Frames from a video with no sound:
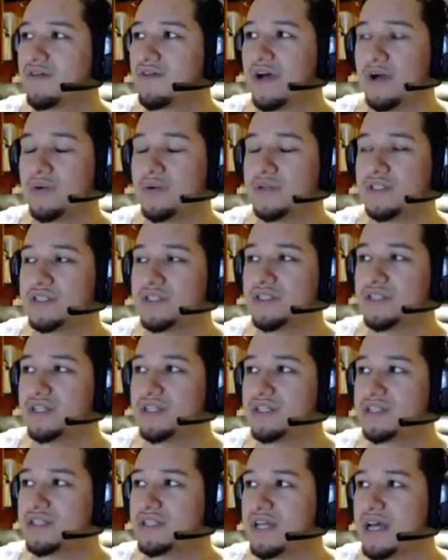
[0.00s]
I wouldn't
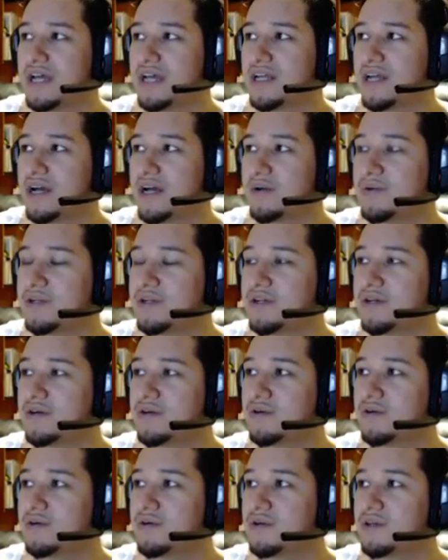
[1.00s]
suggest that. I would
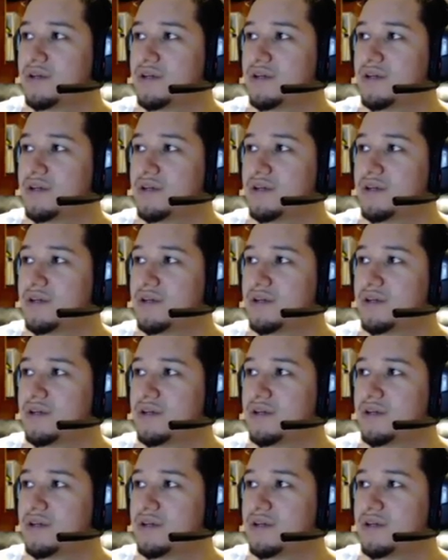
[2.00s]
go